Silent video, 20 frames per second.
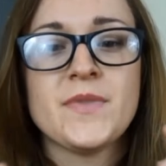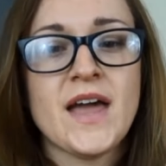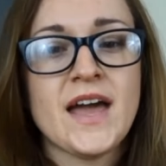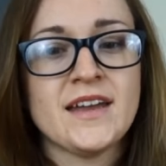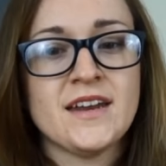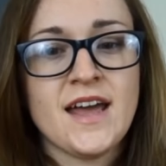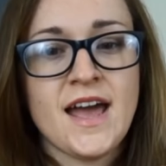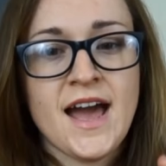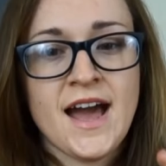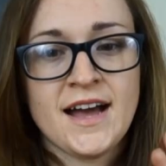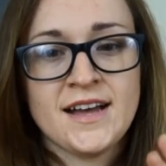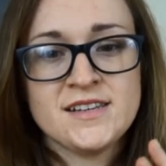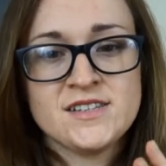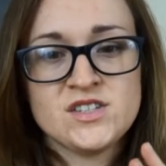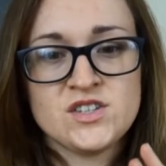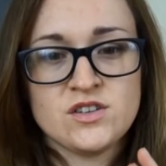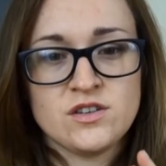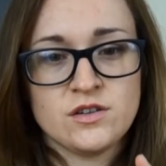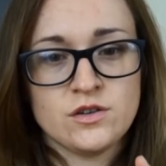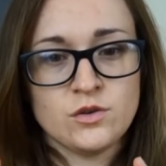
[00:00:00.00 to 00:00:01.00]
And
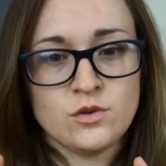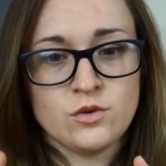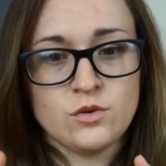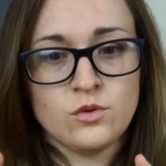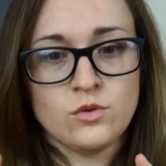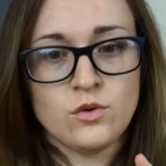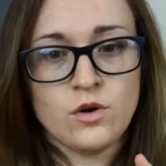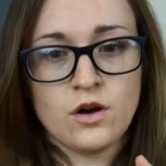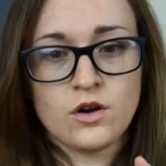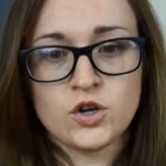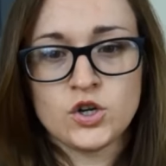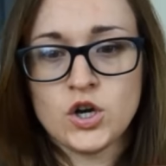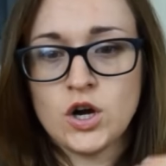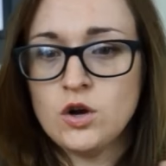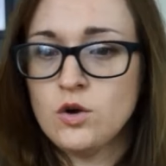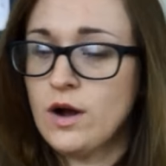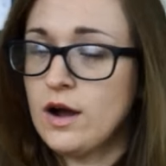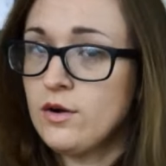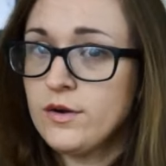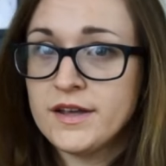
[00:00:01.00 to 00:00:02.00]
as you
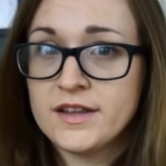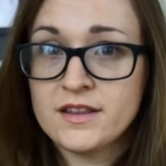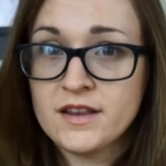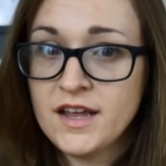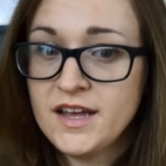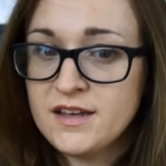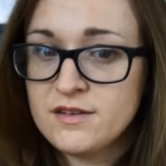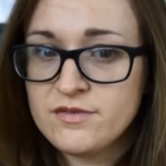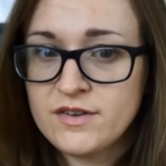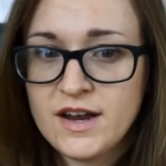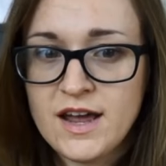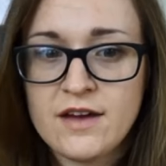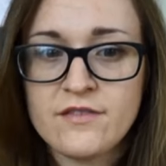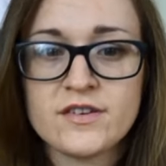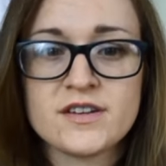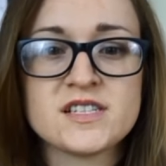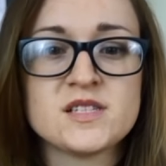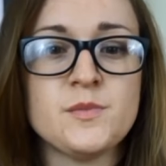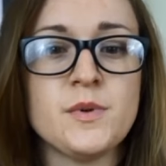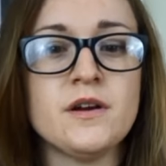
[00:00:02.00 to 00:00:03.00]
go out in life and have
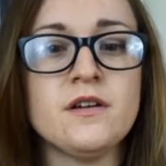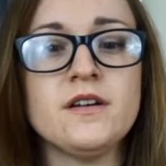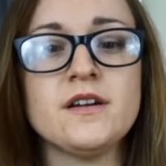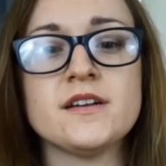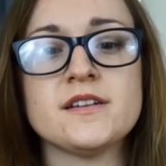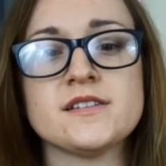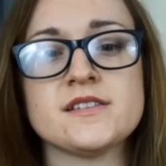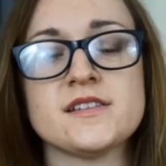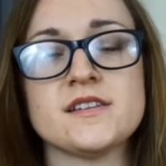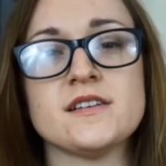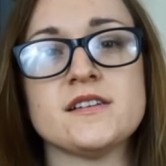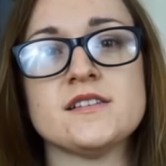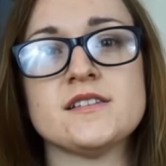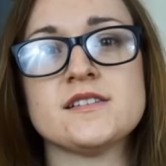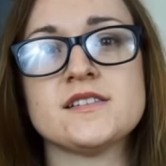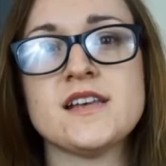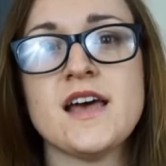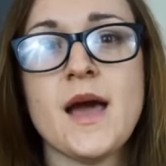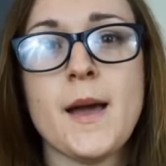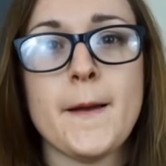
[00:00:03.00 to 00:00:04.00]

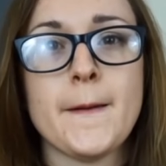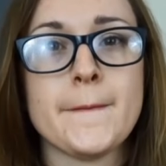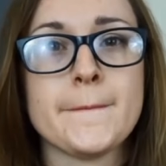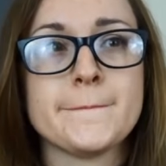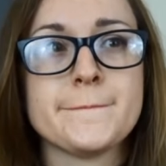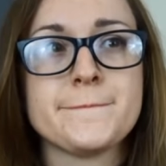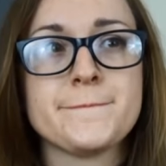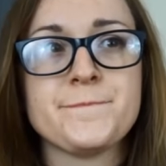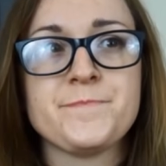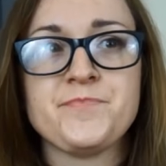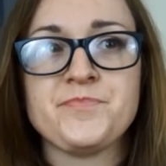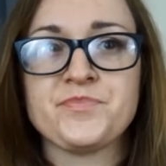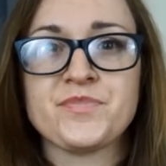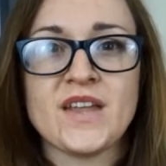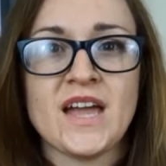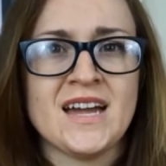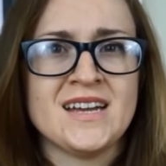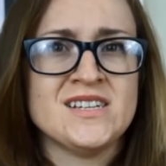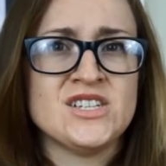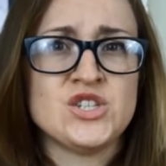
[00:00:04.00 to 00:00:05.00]
experiences
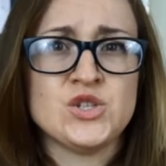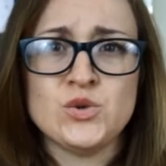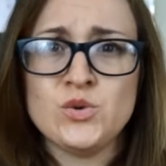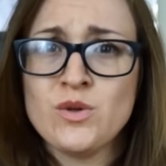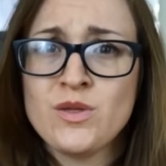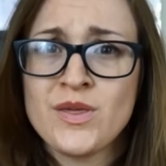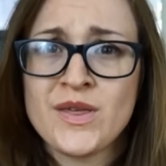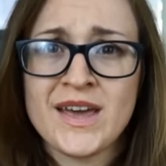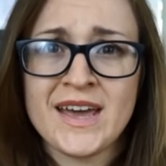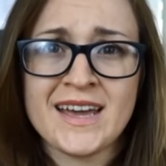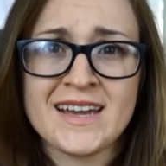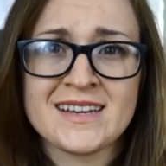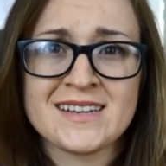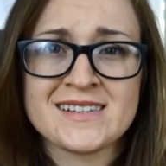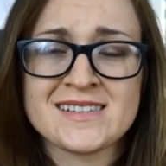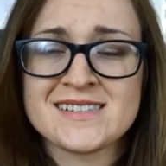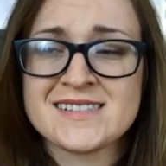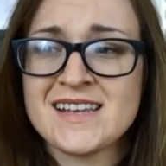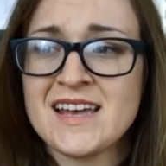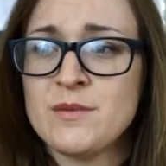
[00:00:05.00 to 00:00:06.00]
and do
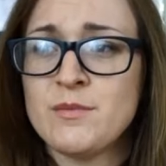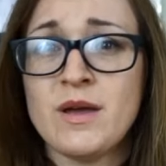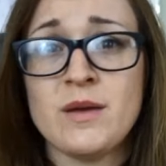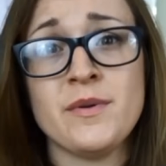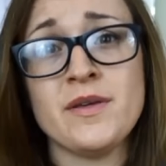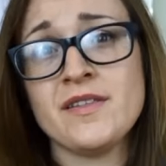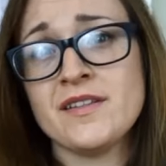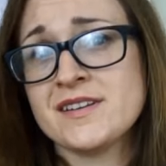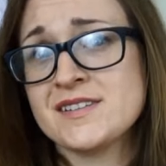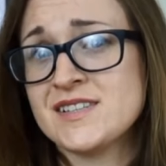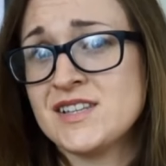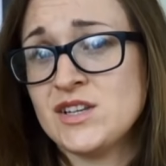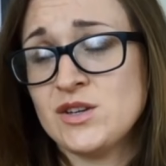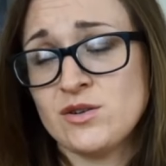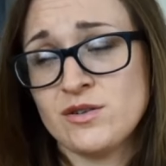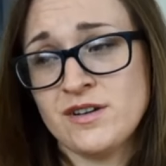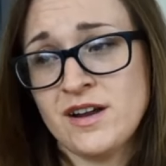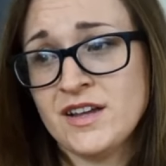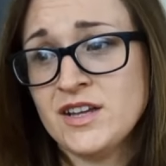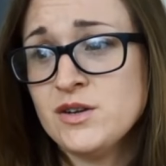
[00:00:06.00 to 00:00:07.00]
things, and maybe things that
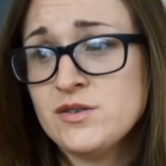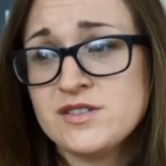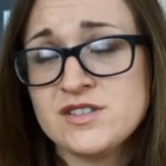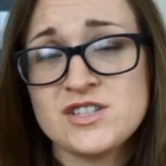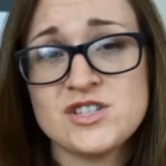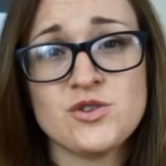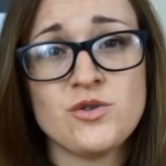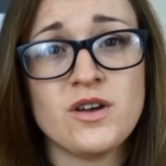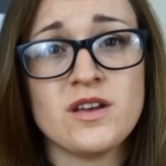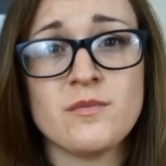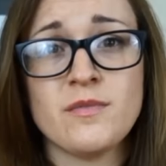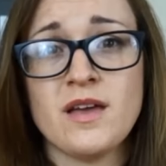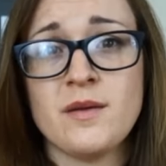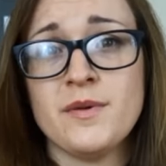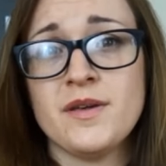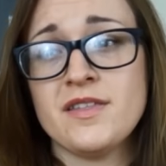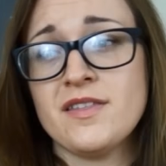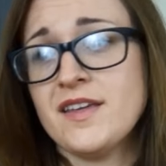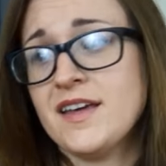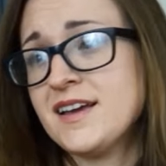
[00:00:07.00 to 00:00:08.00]
you're not used to doing,
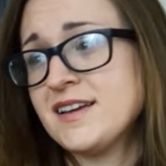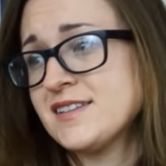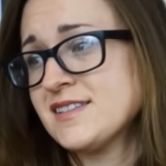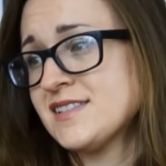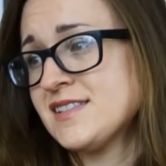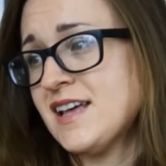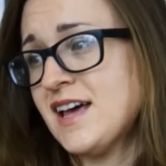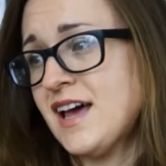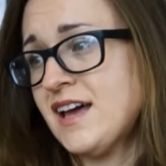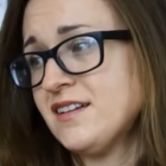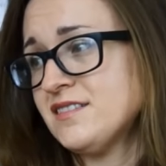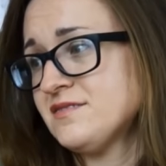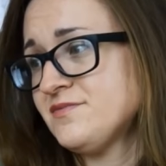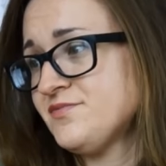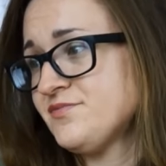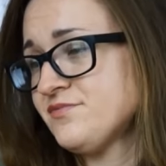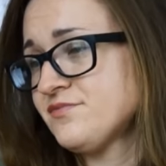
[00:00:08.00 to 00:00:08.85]
maybe things that